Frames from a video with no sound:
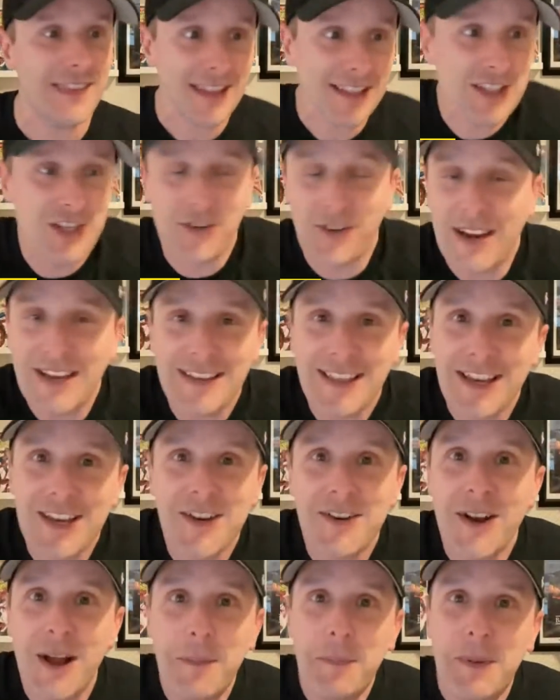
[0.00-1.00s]
that's great that
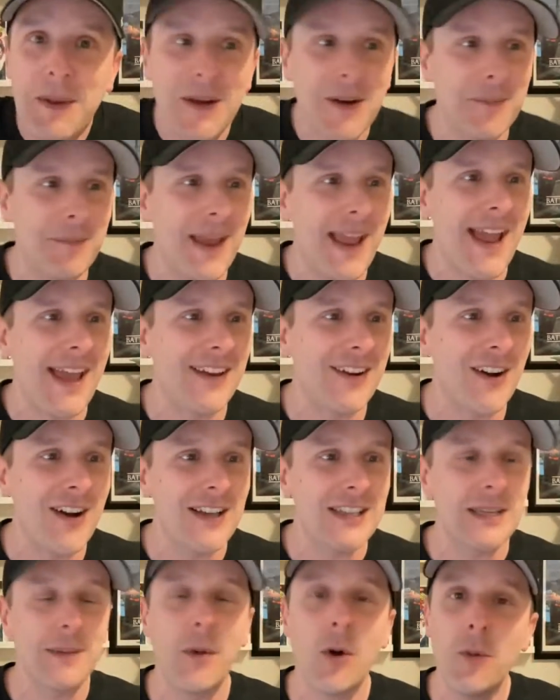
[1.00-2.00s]
you're up here, man.
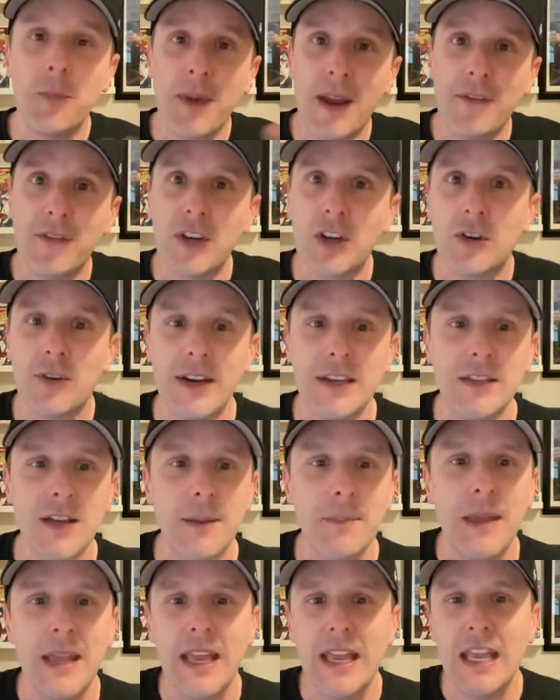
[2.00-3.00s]
Awesome. I hope you're having a great
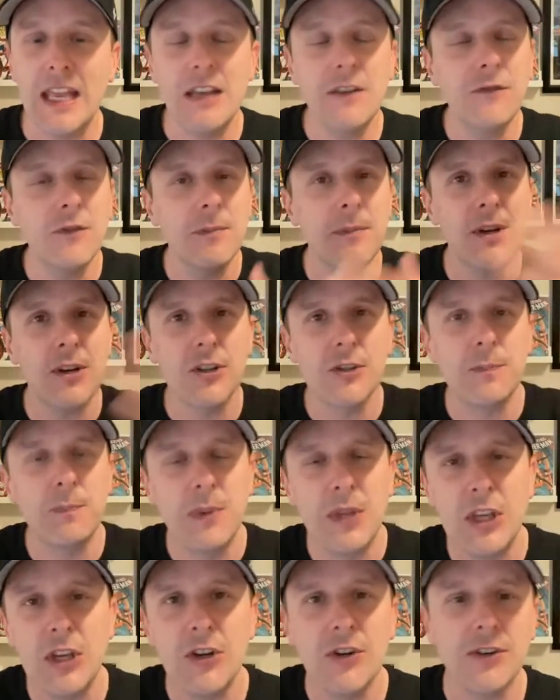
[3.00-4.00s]
time. Invermere is
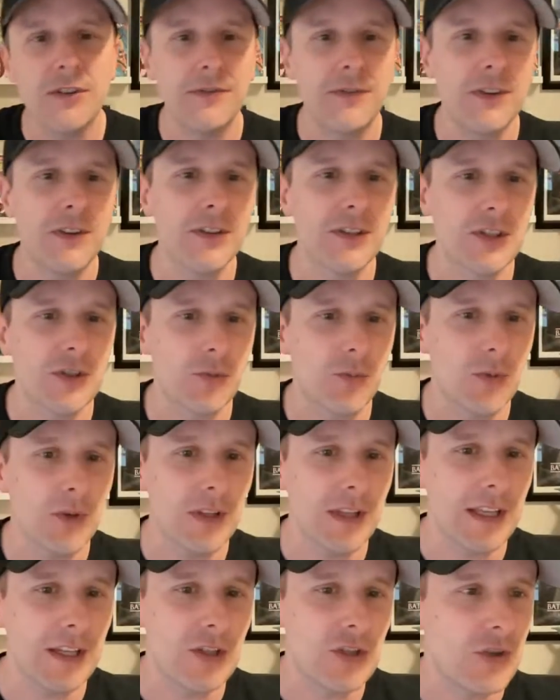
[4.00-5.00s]
beautiful, so
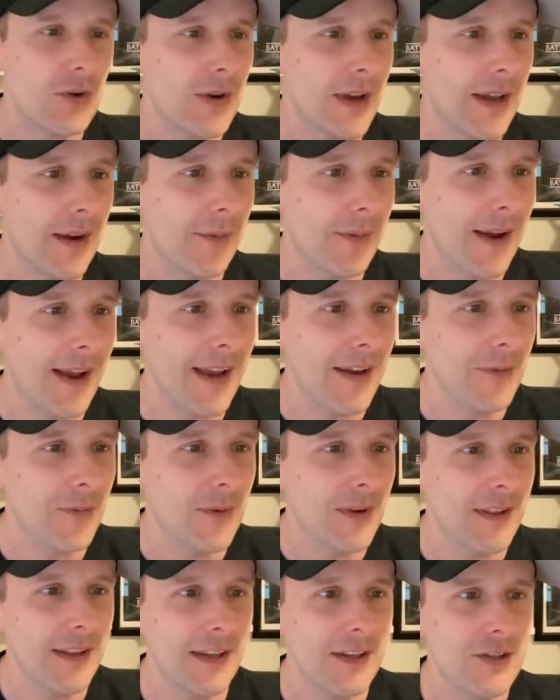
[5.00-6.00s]
really enjoy it. Right,
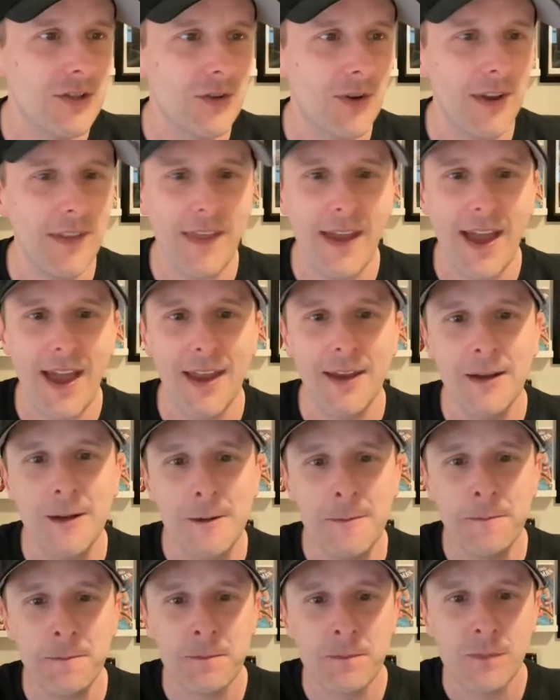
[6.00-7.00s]
really enjoy that.
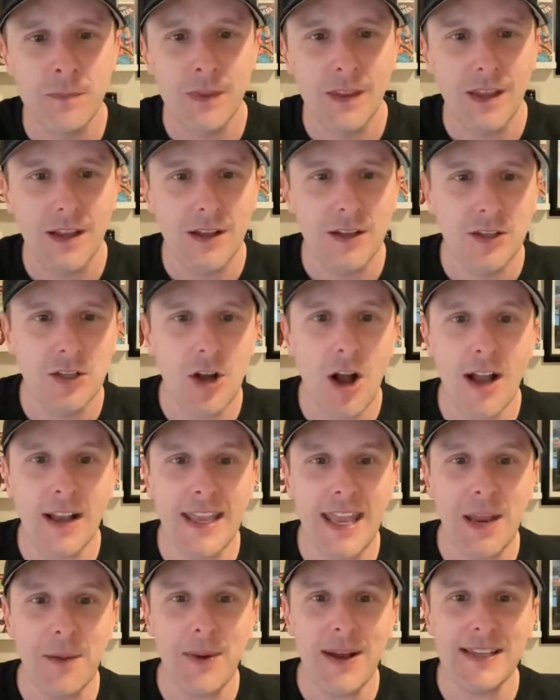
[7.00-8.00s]

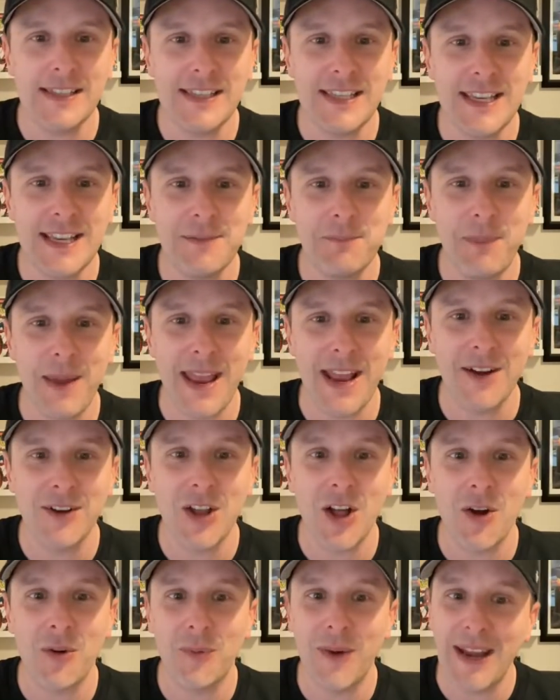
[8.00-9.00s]
Got KYC and
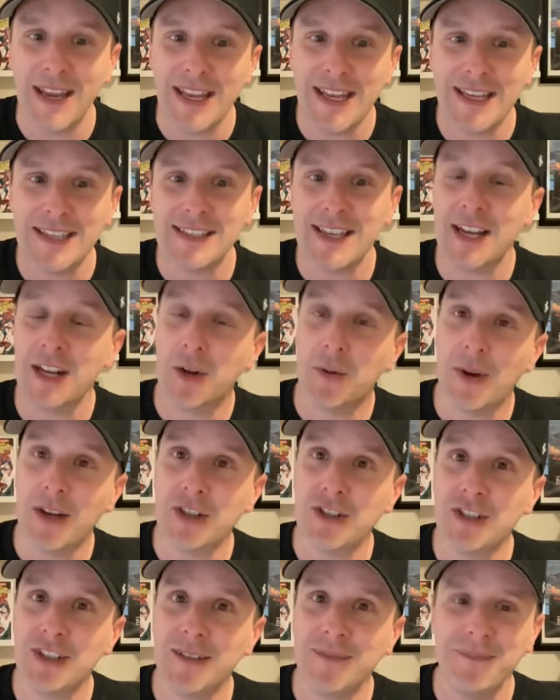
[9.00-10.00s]
payout already? Is that a
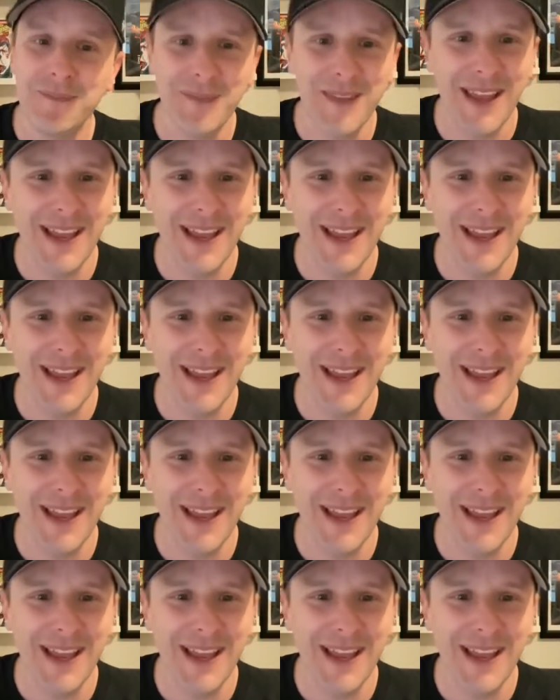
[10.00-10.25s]
question?